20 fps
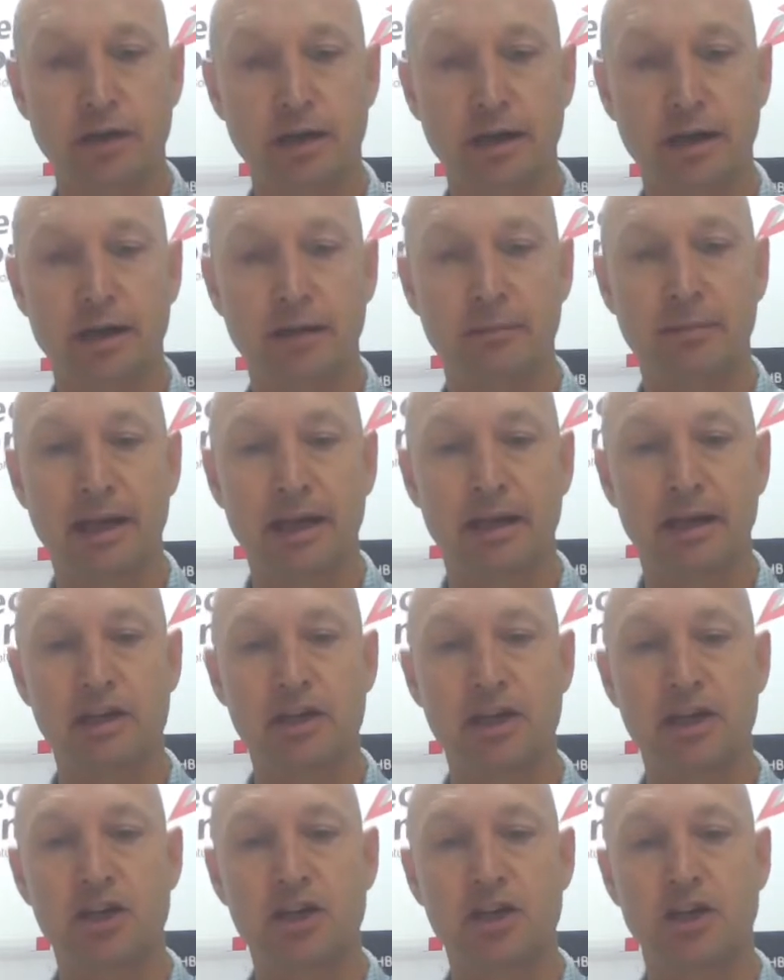And a
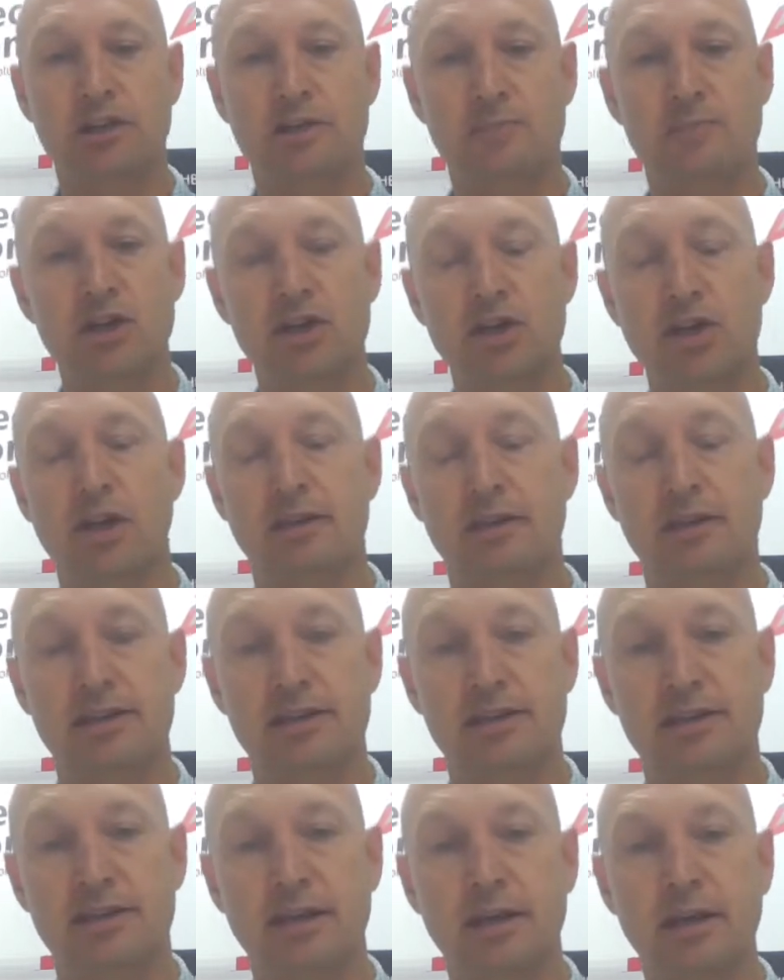teacher, especially in
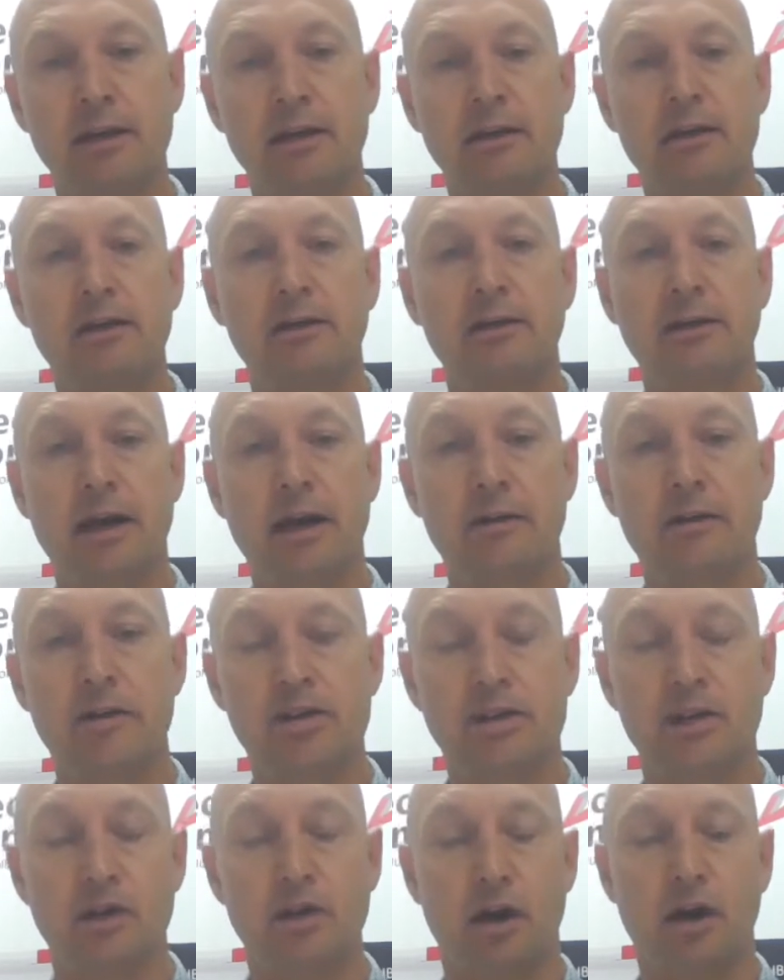this current
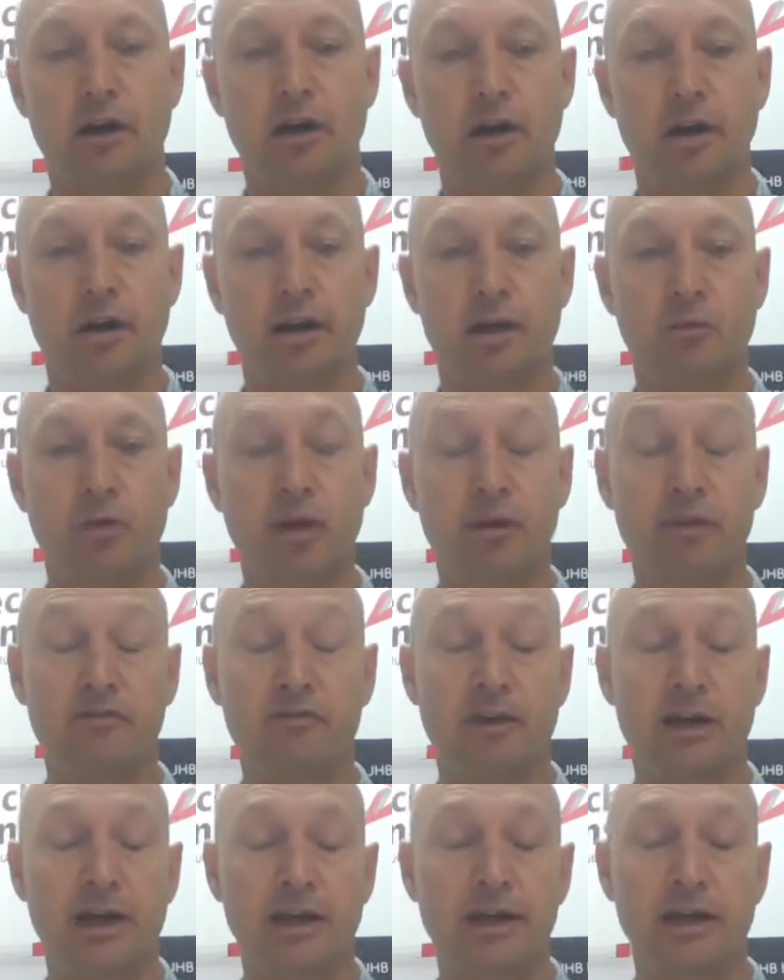scenario and where we're
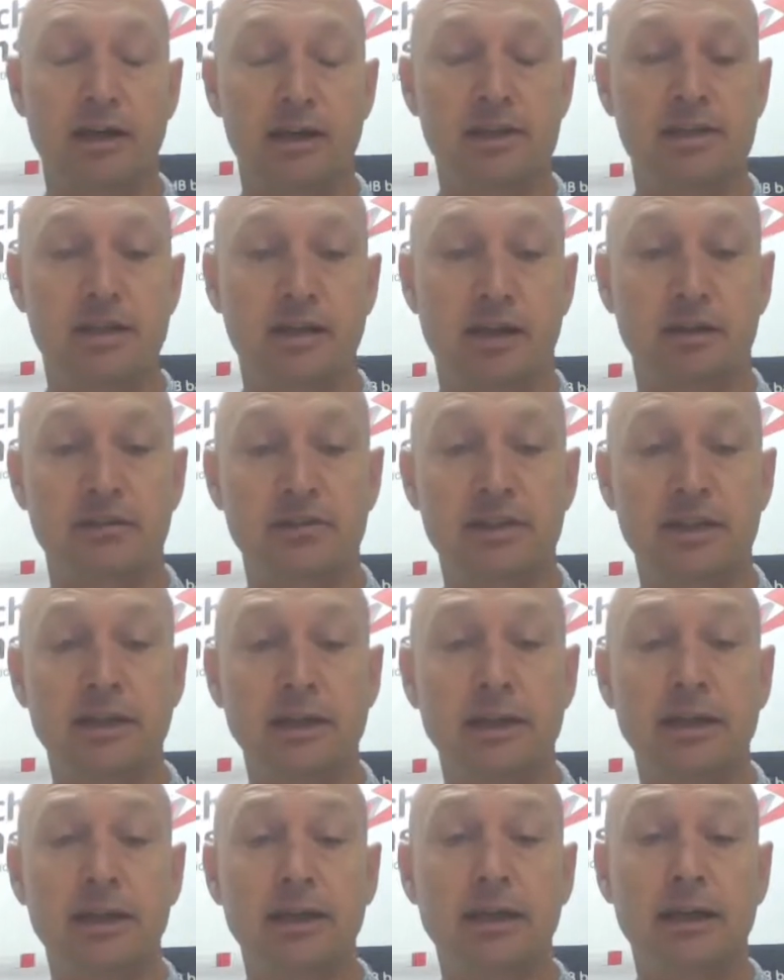finding ourselves,
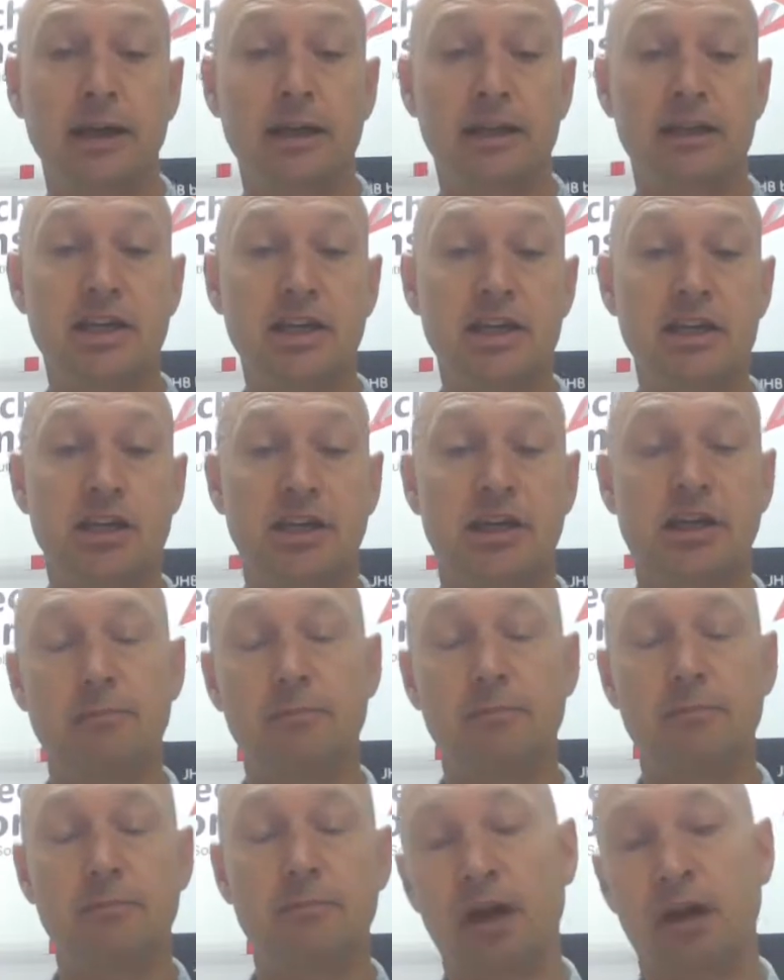a teacher
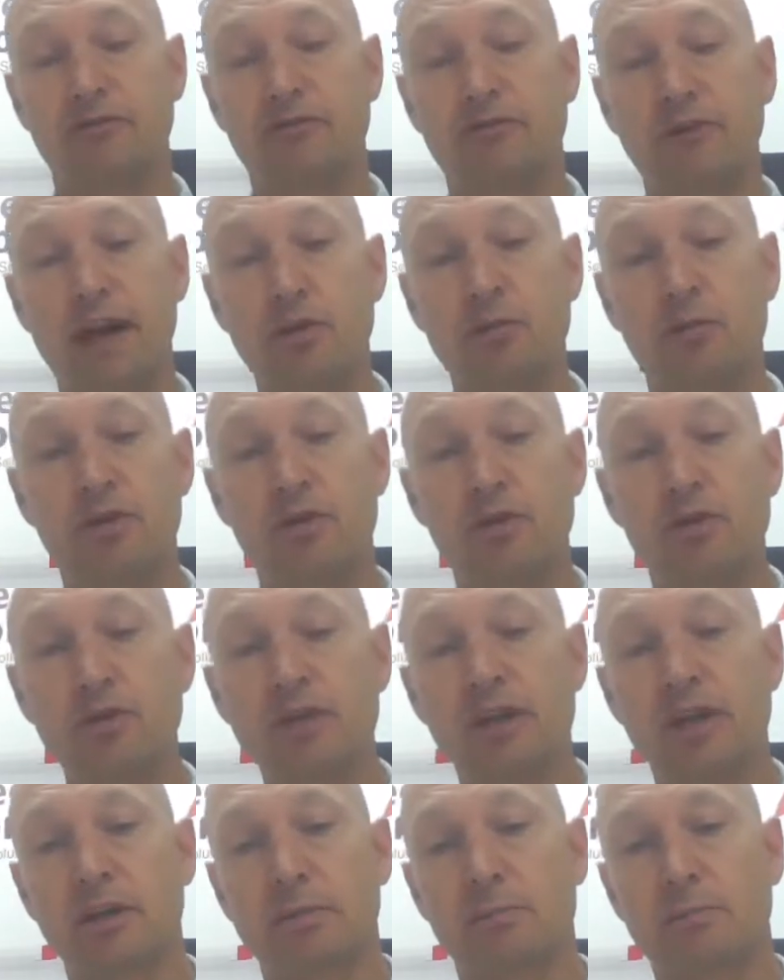can be au fait with
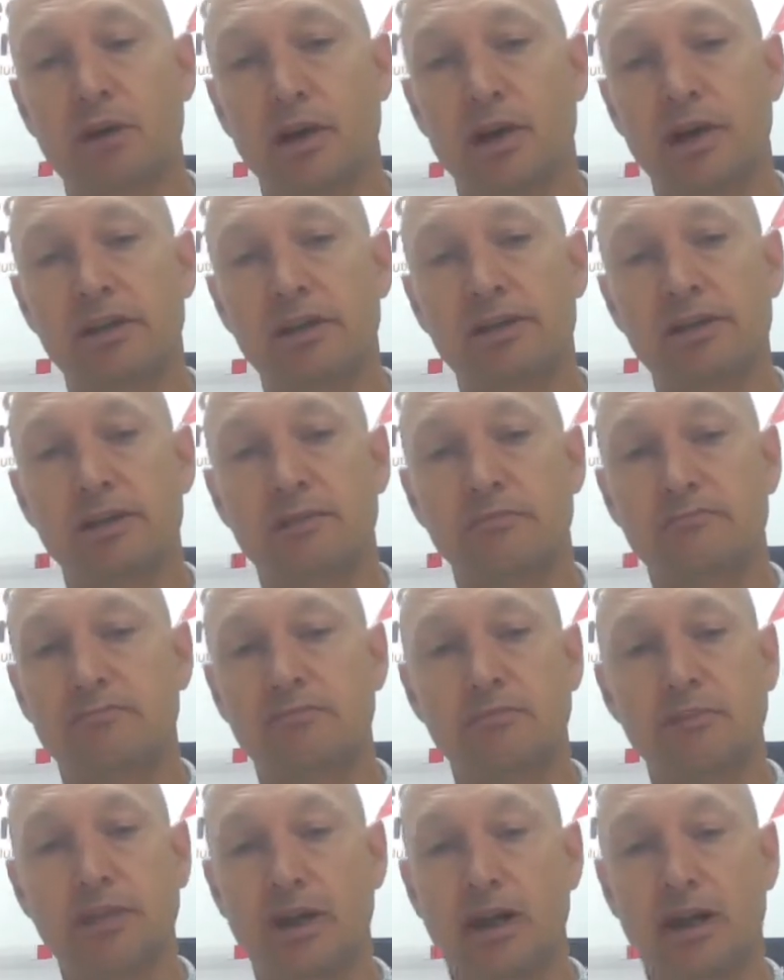using the product
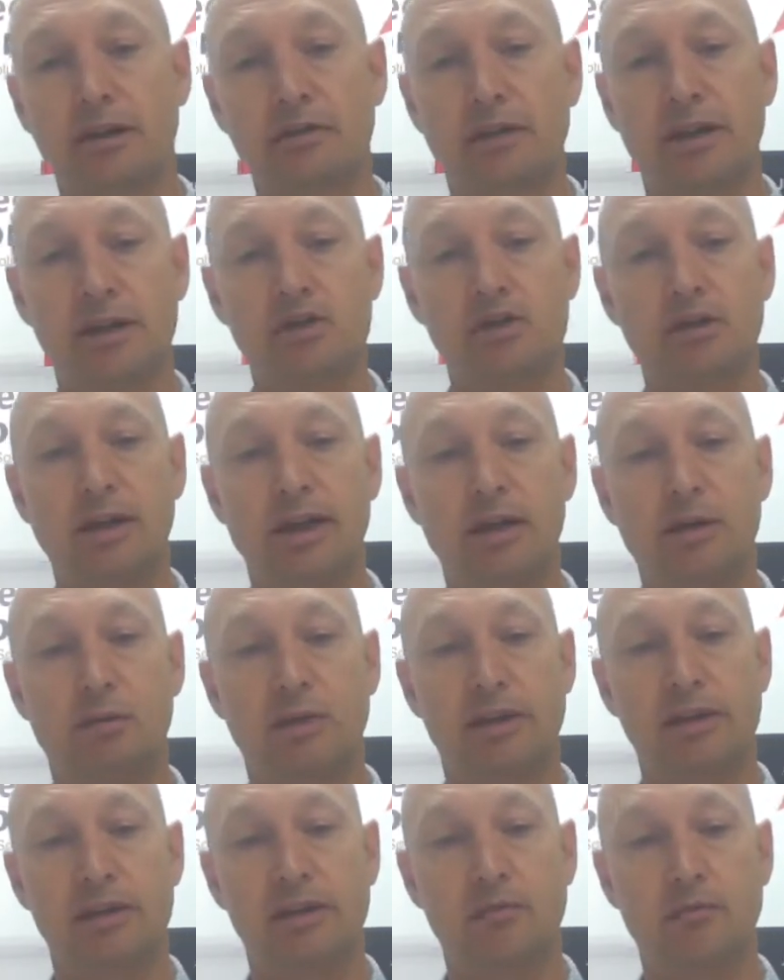literally
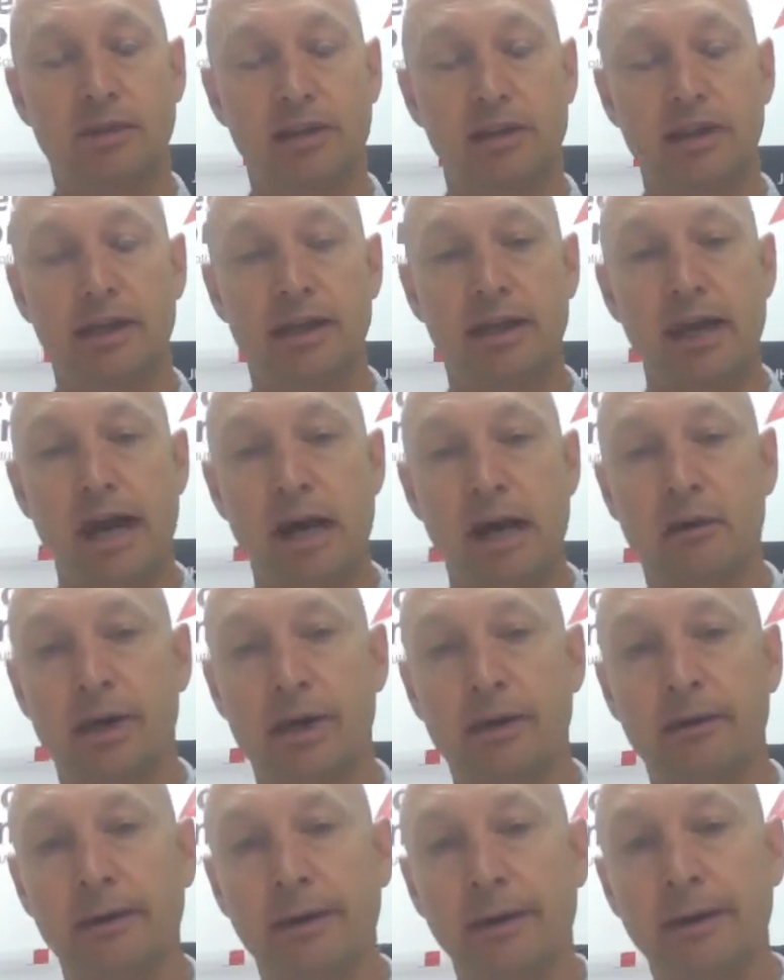within an
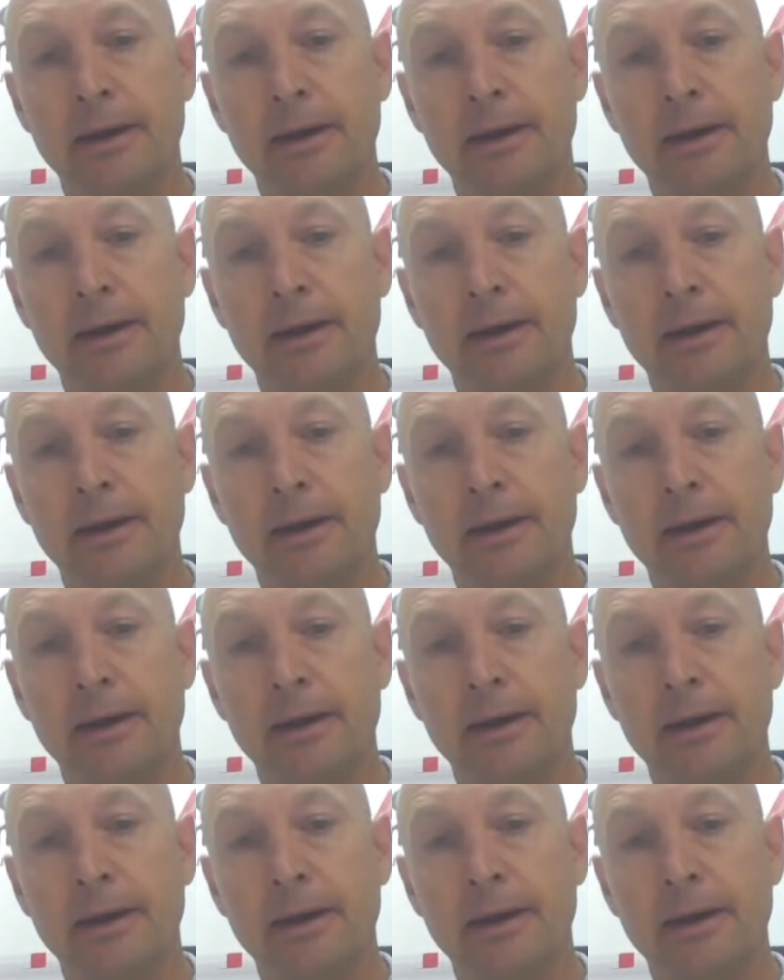hour.